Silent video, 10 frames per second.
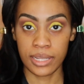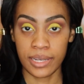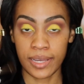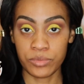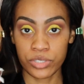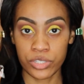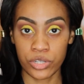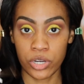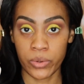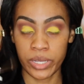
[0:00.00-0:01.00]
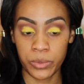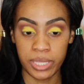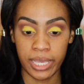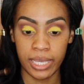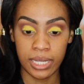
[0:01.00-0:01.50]
Now I'm just going to go in
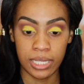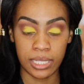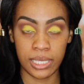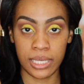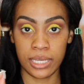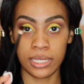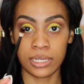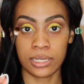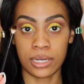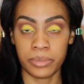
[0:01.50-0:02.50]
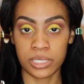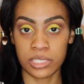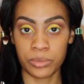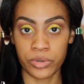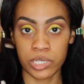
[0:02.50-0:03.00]
with a clean
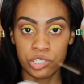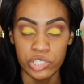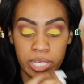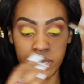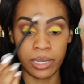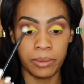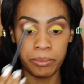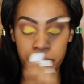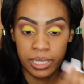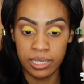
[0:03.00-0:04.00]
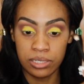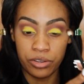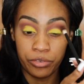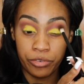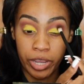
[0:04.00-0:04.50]
blending brush and blend
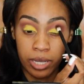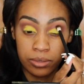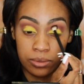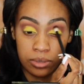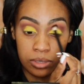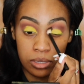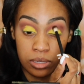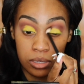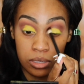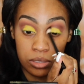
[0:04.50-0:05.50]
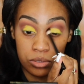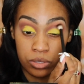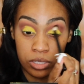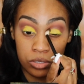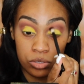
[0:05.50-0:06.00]
around so
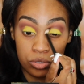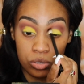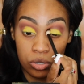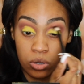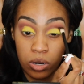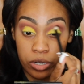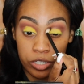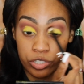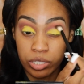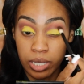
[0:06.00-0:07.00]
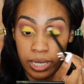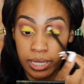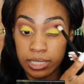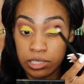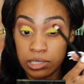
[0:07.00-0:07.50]
that there's no harsh
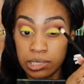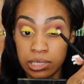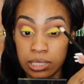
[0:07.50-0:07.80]
lines.